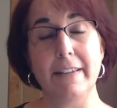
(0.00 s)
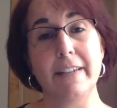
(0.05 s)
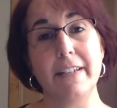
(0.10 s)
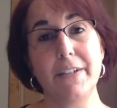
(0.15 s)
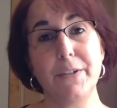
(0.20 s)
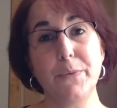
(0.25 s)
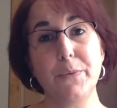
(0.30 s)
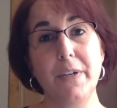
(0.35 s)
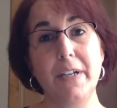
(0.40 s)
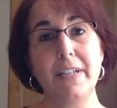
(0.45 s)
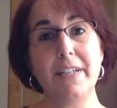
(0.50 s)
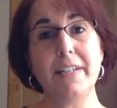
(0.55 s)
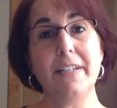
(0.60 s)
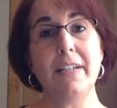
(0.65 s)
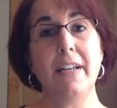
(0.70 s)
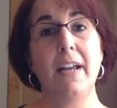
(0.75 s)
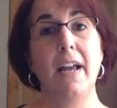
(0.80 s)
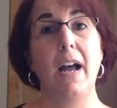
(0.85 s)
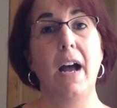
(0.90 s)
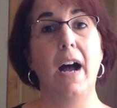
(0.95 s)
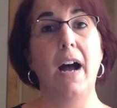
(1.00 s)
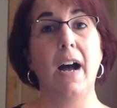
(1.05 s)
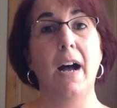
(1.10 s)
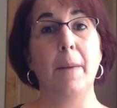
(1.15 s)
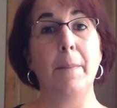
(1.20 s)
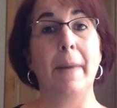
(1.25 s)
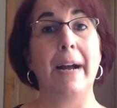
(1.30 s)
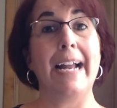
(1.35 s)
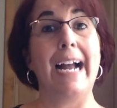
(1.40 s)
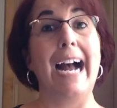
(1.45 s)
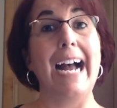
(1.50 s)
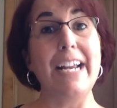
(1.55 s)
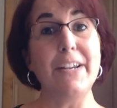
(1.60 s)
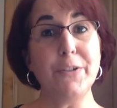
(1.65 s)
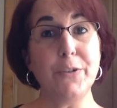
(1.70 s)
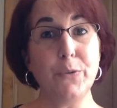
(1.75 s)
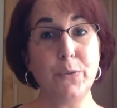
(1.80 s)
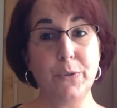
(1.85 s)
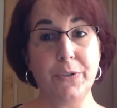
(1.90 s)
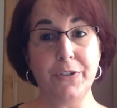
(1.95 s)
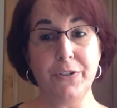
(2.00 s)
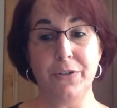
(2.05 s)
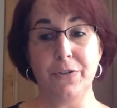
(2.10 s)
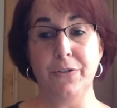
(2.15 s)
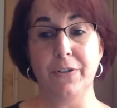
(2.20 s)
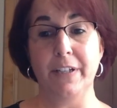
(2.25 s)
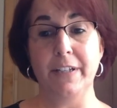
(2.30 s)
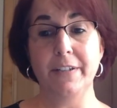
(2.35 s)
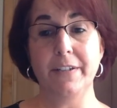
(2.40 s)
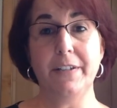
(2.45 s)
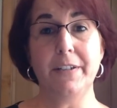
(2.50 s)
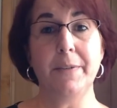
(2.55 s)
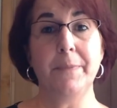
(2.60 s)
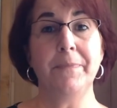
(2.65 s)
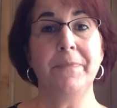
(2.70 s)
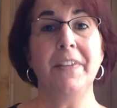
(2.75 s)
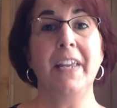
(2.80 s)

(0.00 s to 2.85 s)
This was uh, my high school students,